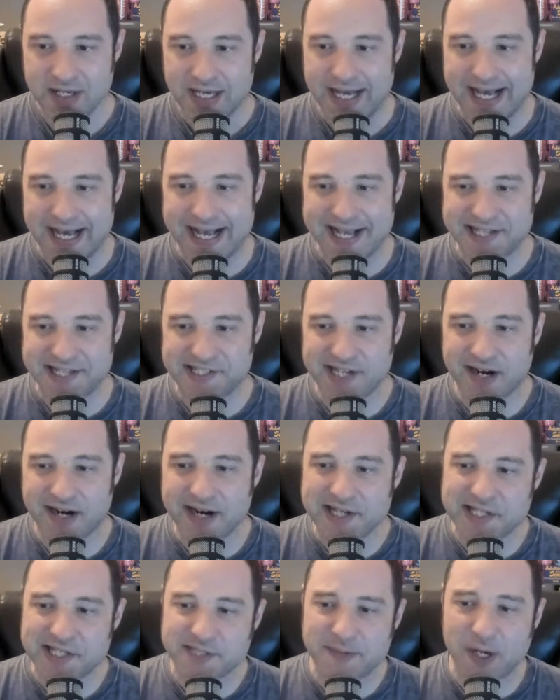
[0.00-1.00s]

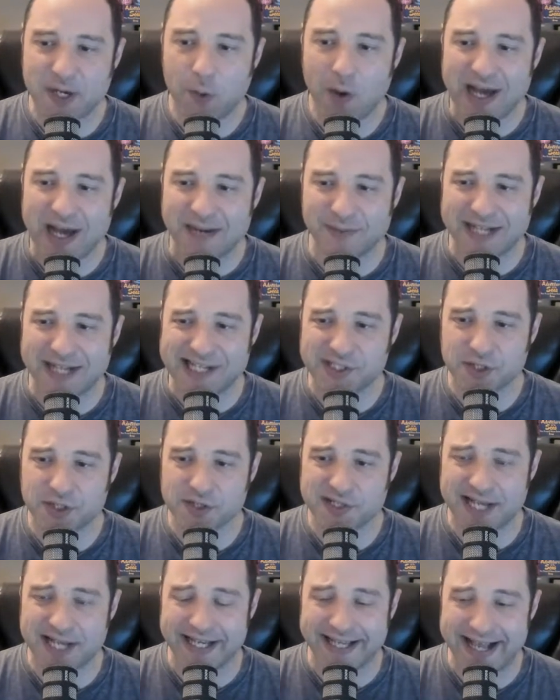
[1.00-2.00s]
Sari says, my Quantum Last
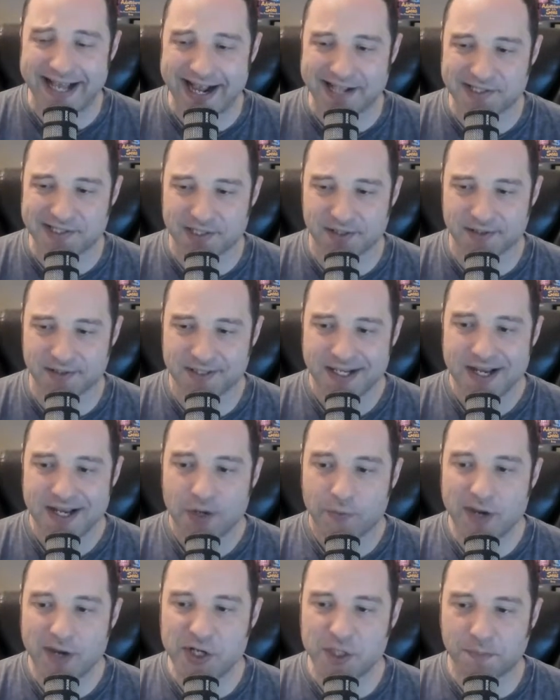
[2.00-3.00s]
Cruise got canceled.
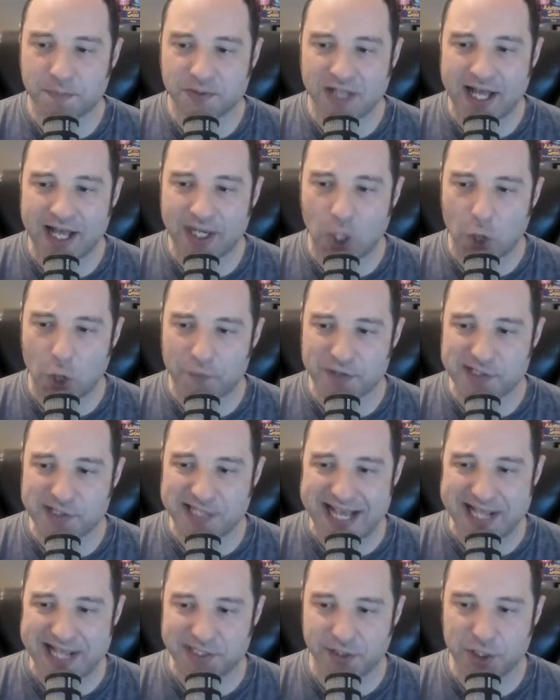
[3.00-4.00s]
Read your blog over this
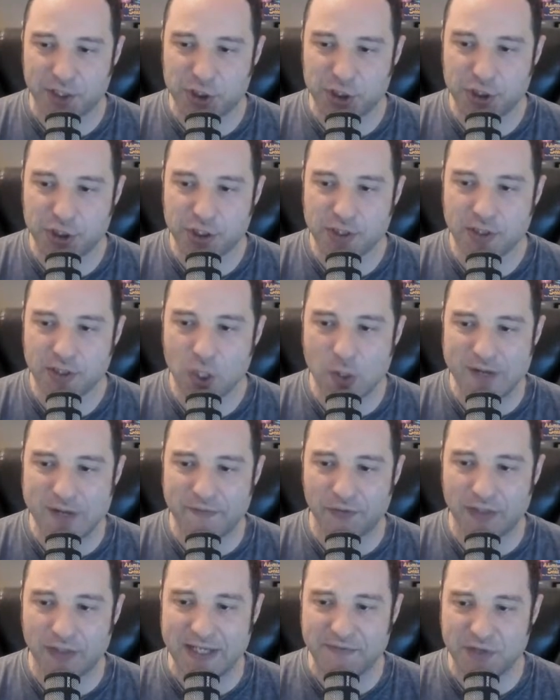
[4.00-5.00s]
cancellation. Do you know
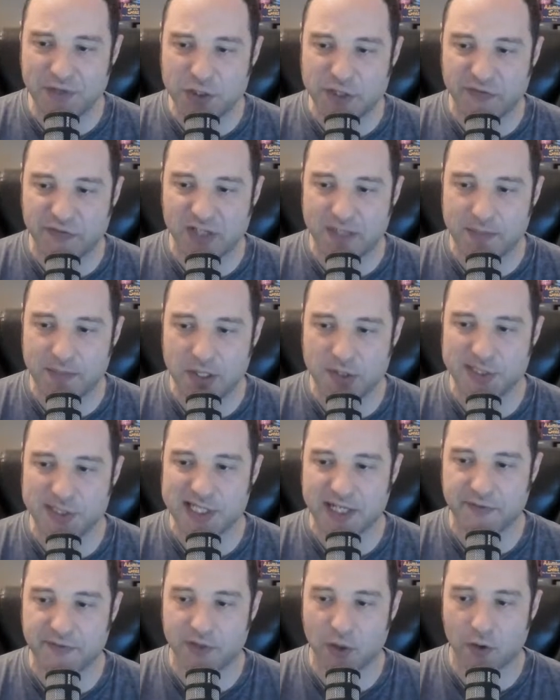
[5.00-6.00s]
if Lift and Shift can be used
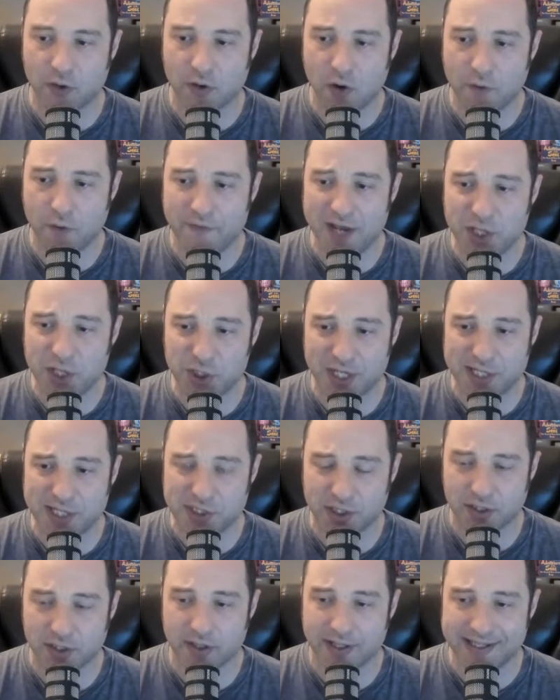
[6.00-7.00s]
instead of an Ovation
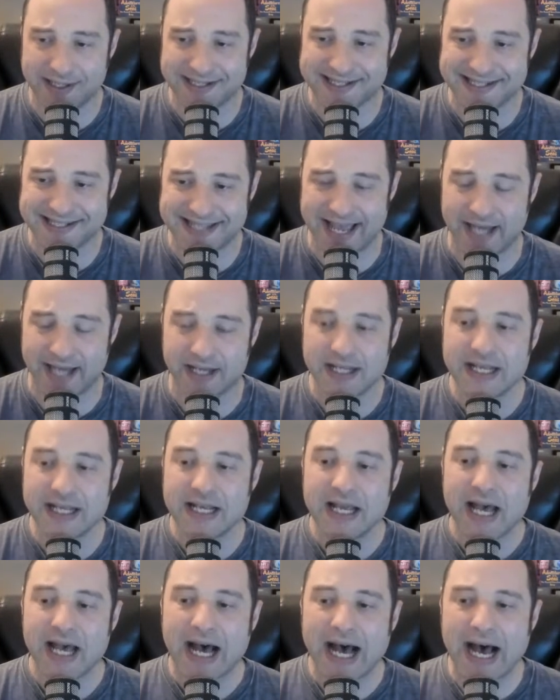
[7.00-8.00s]
itinerary instead?
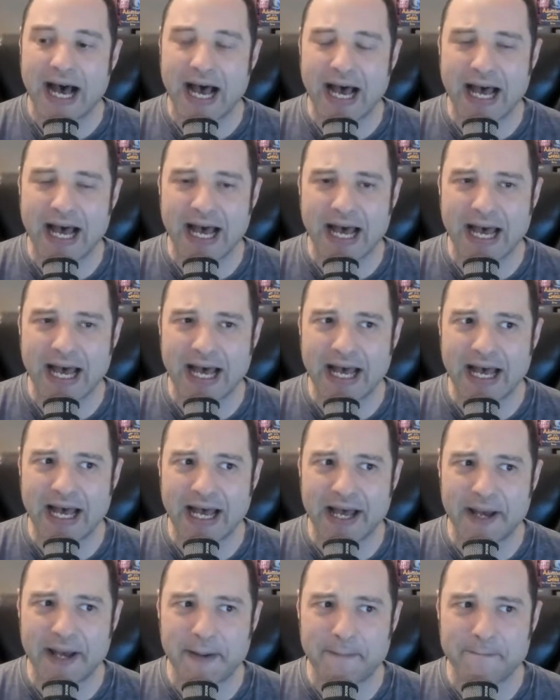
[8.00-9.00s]

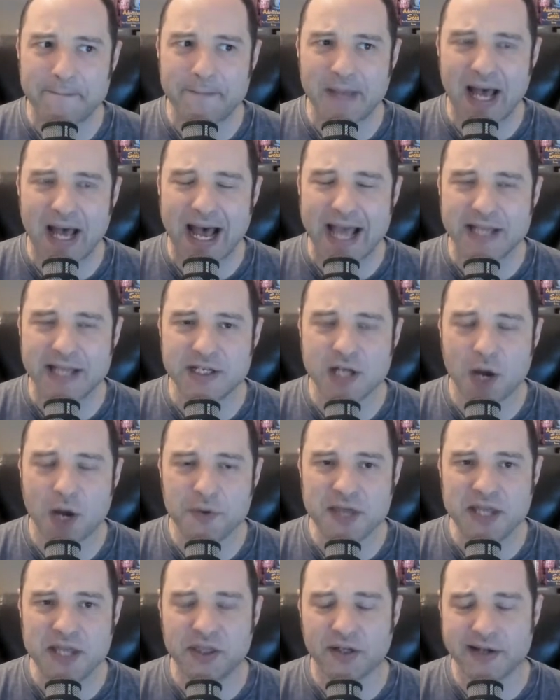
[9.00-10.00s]
I know
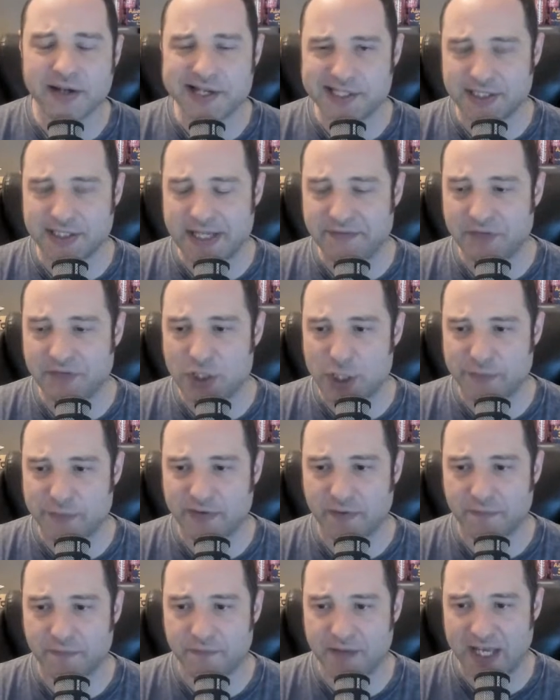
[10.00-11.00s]
that there is Lift and Shift
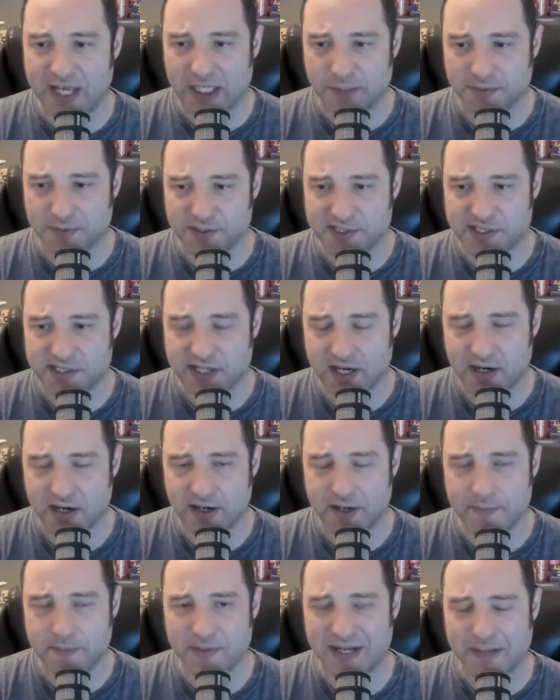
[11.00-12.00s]
available,
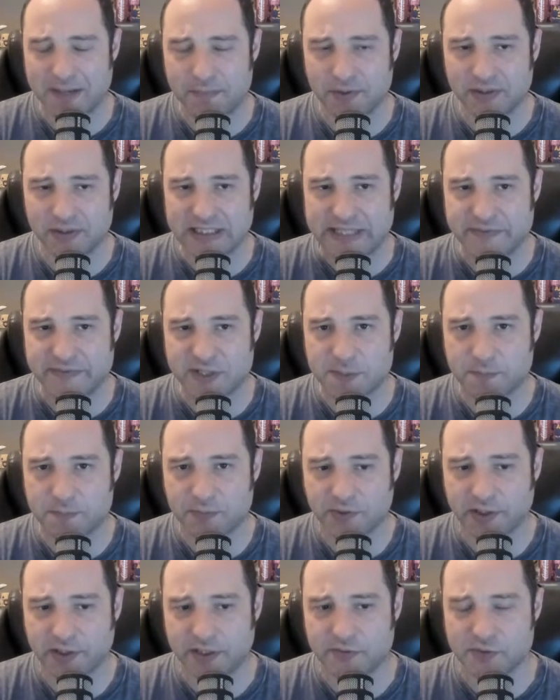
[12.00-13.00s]
Sari, but I believe it's
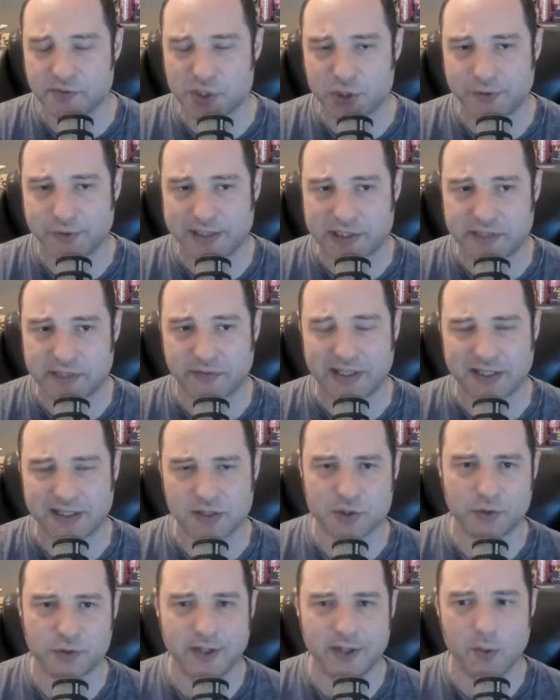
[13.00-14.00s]
pretty restrictive. Like,
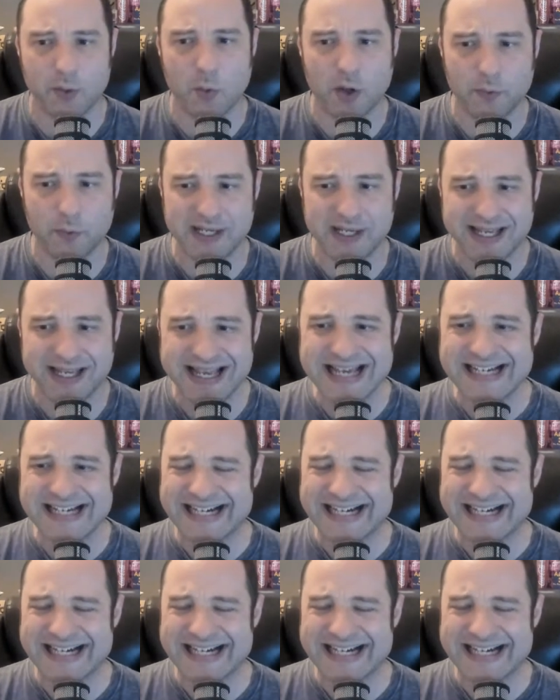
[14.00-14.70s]
there's only a 1 week.